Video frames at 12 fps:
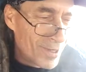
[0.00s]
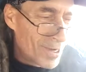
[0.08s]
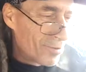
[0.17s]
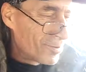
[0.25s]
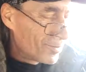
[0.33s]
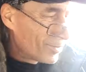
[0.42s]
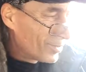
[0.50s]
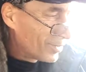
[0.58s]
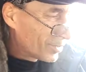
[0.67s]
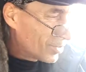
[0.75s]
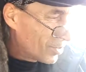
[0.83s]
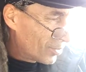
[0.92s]
with Elvis in
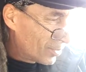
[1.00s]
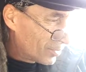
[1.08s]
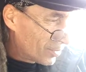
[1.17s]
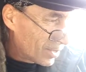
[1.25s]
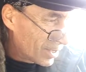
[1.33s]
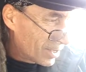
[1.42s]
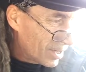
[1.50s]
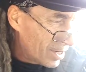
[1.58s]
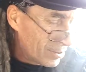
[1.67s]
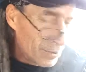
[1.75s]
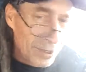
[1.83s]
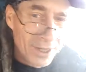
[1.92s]
this car, it's like
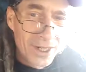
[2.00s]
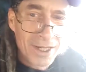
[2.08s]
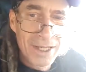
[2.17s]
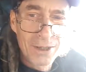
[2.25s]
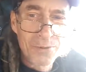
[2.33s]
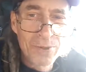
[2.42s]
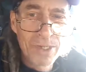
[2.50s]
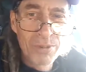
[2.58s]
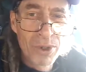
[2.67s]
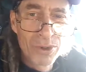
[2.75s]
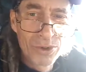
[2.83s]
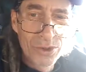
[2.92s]
I get a
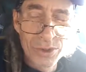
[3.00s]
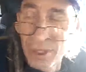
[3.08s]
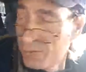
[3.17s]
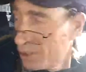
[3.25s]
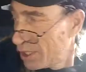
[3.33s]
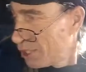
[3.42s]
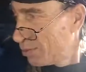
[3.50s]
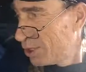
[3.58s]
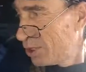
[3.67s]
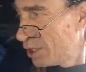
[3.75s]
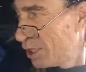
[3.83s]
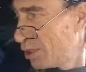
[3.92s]
reupholstery every time
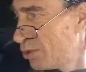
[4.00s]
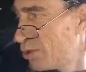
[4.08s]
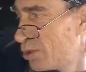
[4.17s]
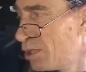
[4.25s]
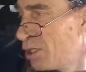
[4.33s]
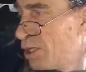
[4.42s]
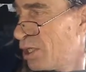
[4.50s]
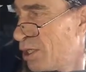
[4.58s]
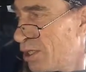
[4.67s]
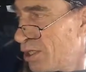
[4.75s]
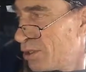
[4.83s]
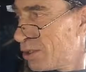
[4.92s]
he sheds.
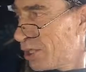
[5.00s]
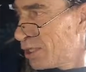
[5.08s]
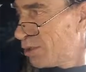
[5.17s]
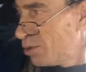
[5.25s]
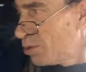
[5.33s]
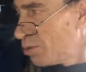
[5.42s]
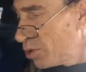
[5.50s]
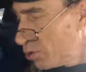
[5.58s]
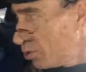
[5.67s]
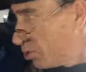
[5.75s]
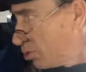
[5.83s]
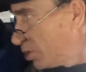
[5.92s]
It's like new
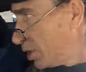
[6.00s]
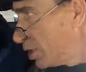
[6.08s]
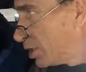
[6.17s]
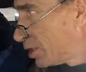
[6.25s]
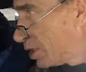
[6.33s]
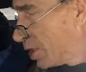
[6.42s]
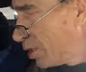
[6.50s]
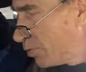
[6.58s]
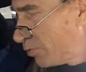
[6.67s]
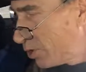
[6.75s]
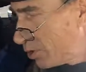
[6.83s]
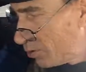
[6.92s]
upholstery. It's
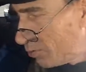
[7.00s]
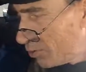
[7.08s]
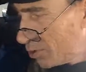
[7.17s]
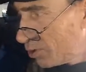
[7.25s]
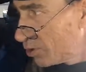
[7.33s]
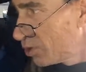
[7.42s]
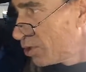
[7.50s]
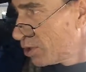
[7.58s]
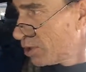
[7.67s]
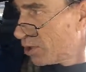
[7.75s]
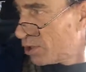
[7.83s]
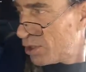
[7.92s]
Elvis fur.
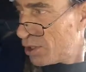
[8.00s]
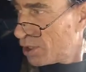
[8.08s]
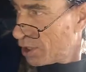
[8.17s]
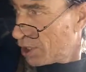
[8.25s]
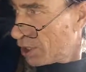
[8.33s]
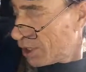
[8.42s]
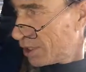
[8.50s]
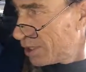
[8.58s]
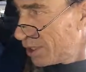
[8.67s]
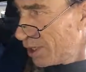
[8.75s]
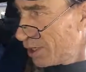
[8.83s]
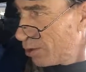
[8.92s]

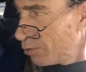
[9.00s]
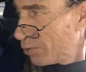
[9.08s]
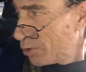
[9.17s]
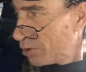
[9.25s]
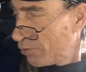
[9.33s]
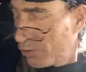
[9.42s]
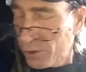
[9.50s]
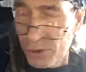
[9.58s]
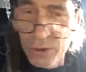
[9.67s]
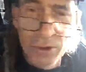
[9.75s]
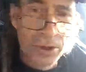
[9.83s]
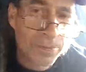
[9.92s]
It's Elvis
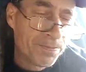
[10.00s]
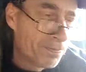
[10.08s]
fur.